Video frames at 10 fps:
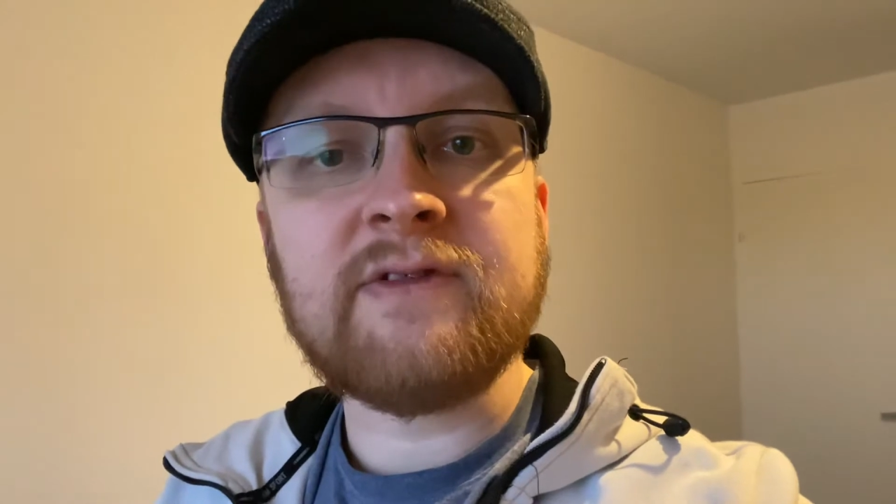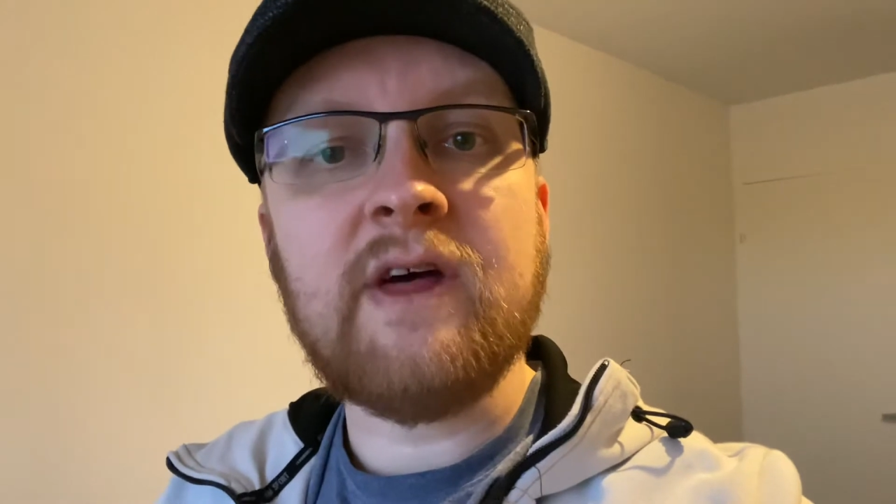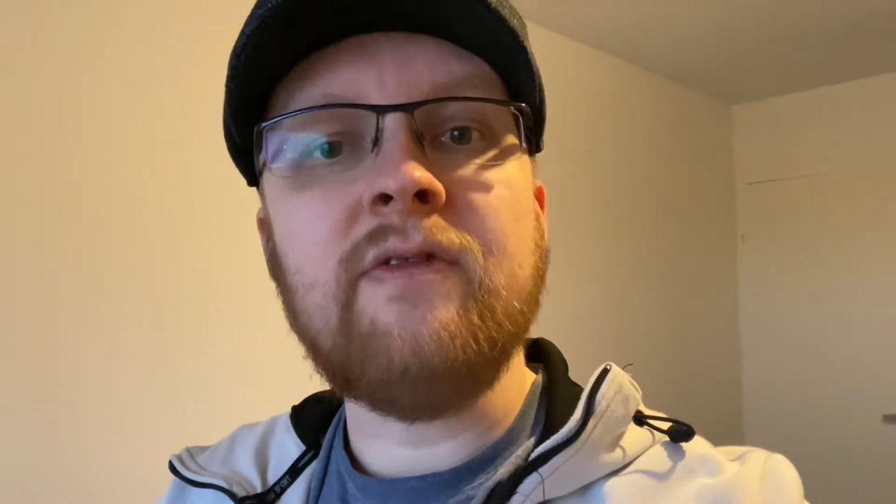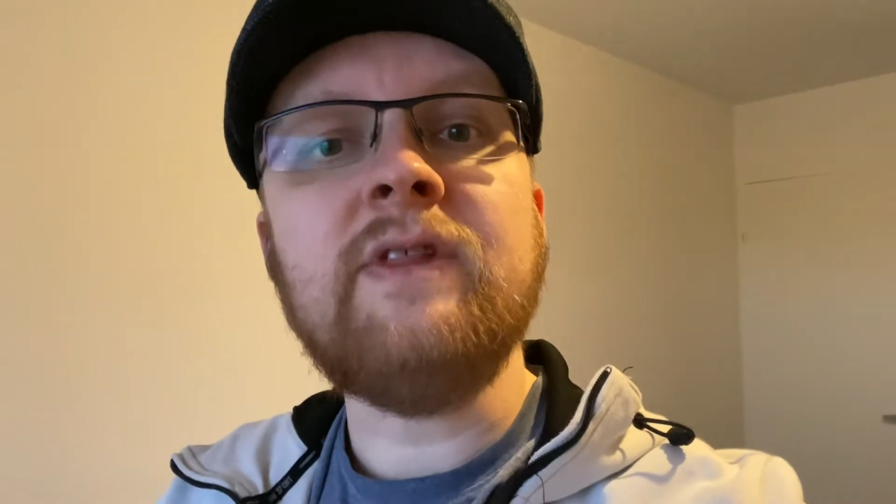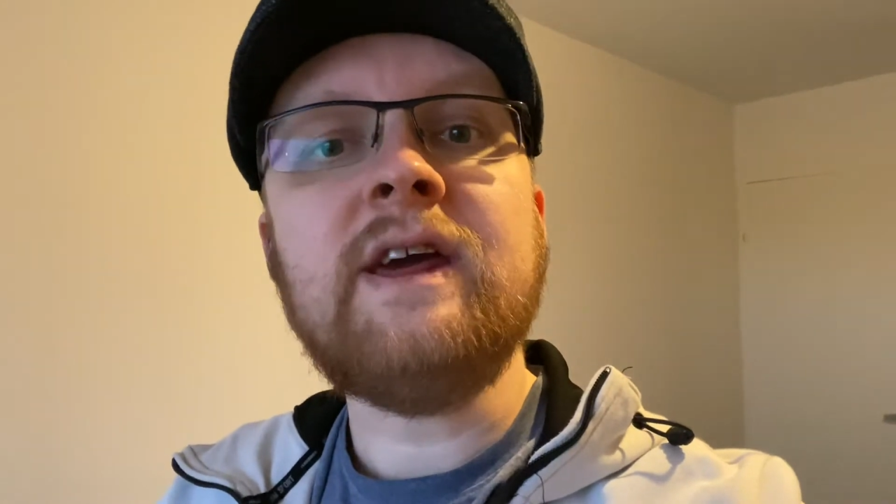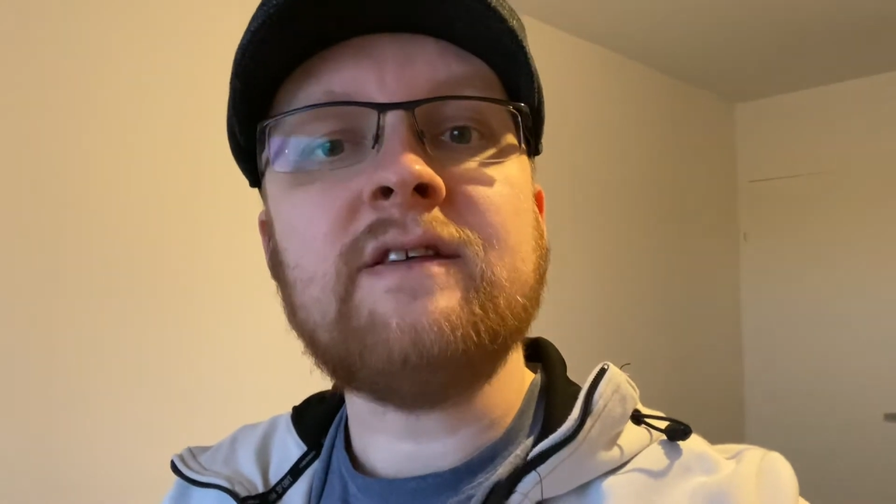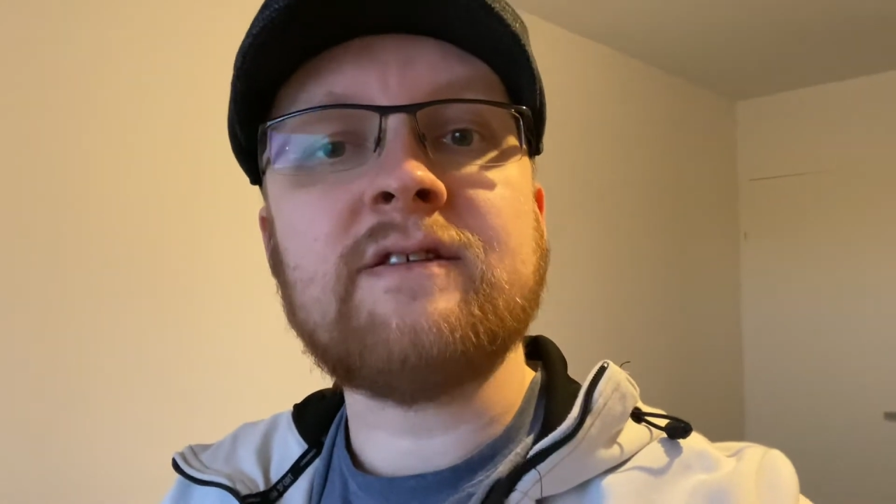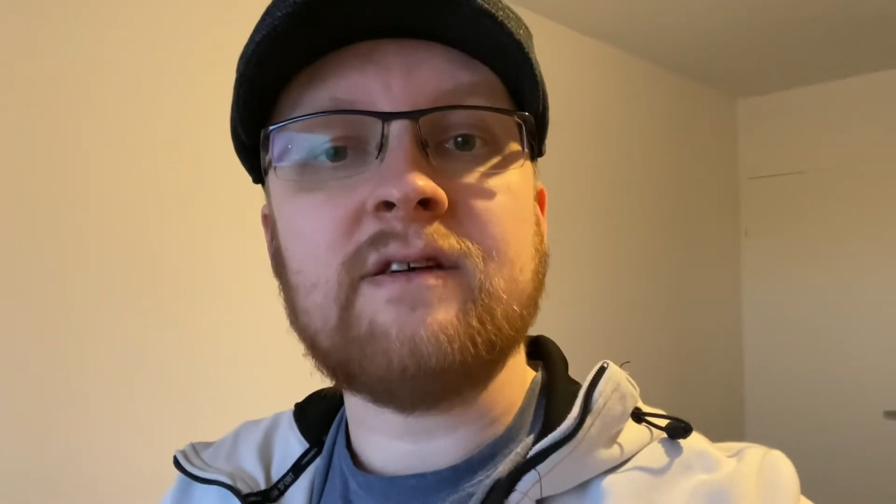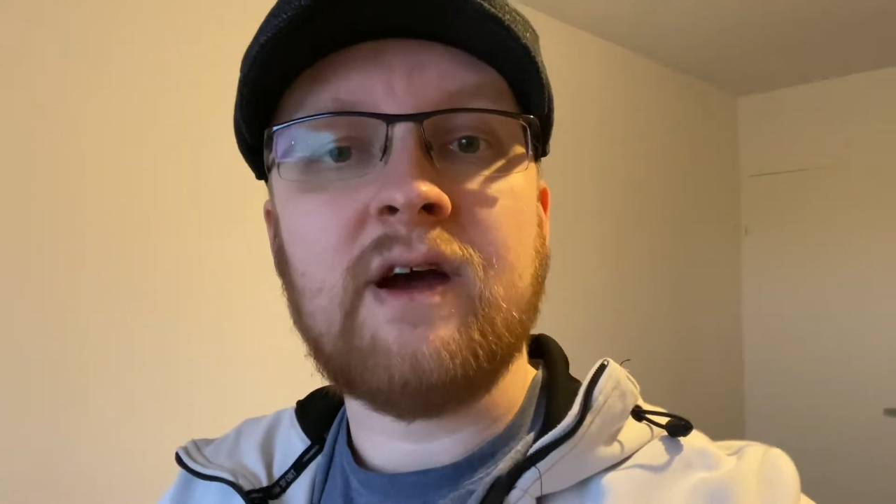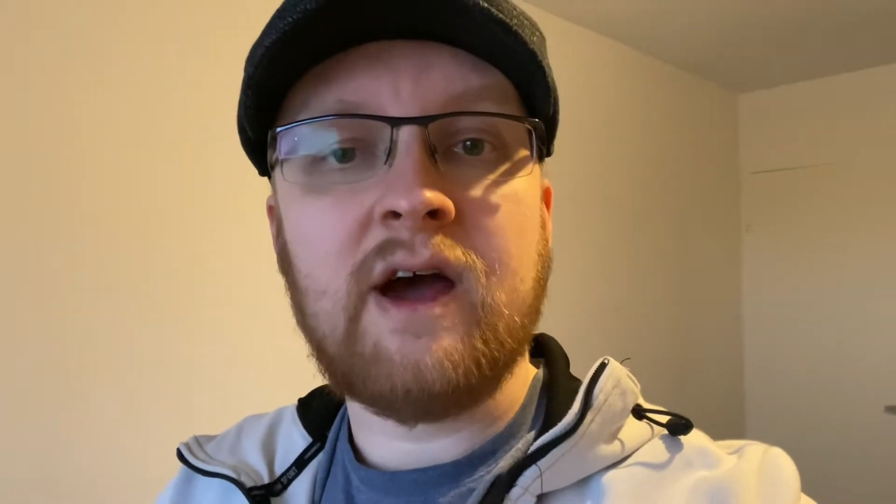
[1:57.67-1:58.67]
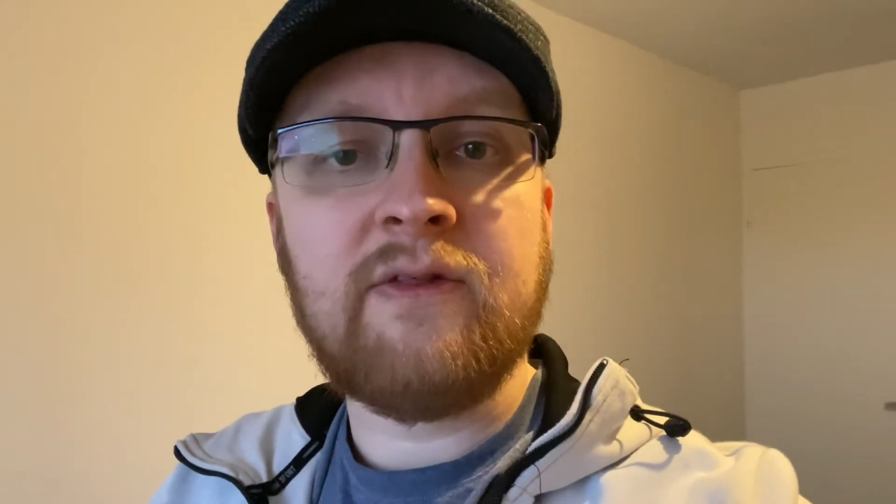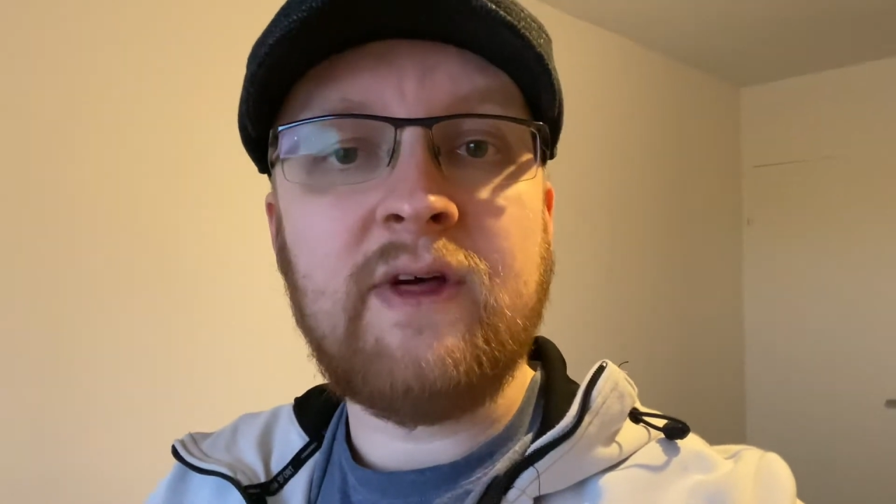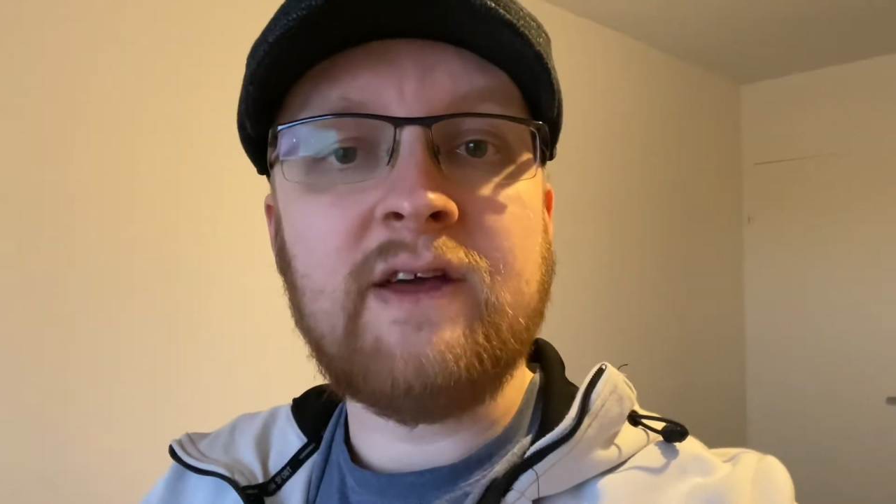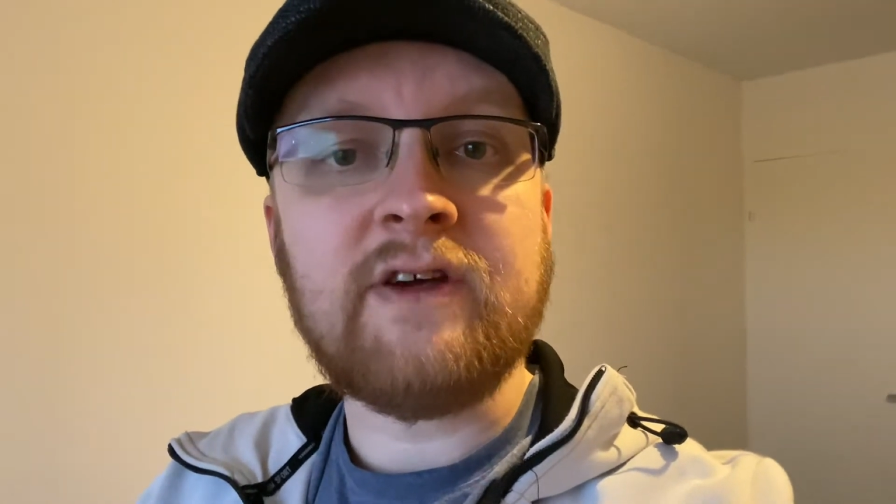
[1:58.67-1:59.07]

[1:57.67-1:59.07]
then these things